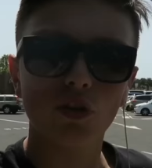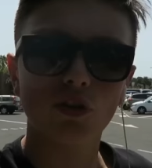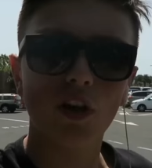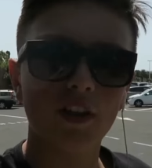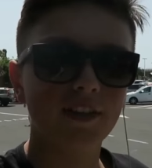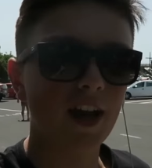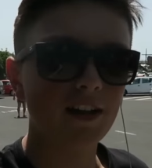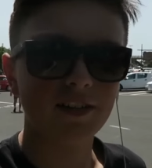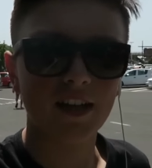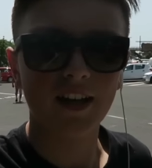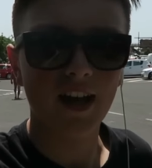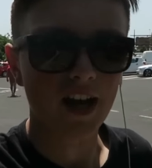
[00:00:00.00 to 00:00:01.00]
Just got the
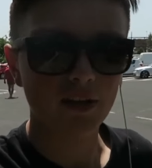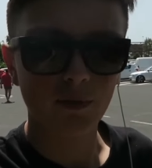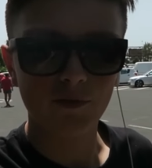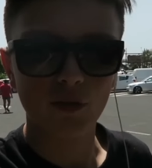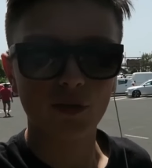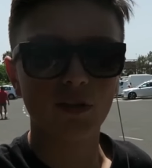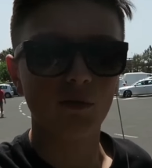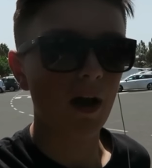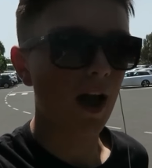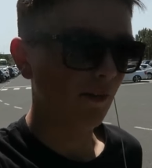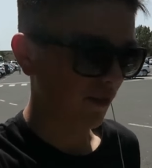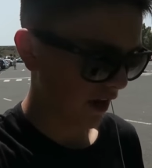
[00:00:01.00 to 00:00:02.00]
taxi here, guys. We've just
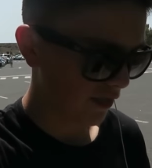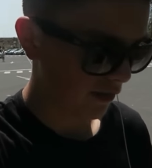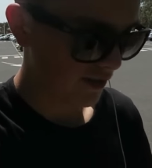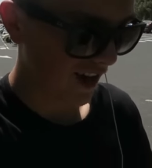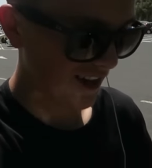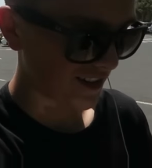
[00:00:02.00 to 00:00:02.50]
arrived, and there's